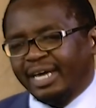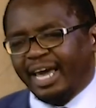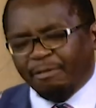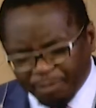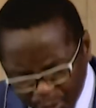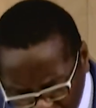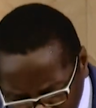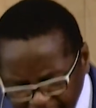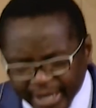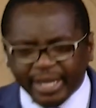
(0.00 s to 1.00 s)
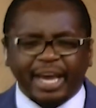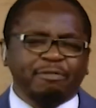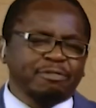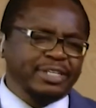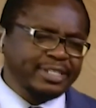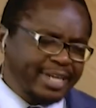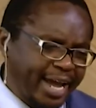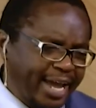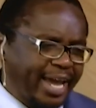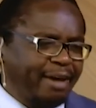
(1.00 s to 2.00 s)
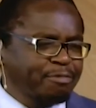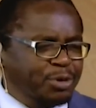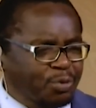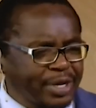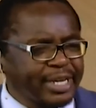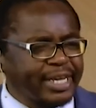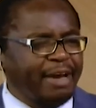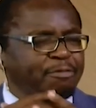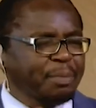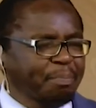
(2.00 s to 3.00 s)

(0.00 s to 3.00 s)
Every week, every day, every week, every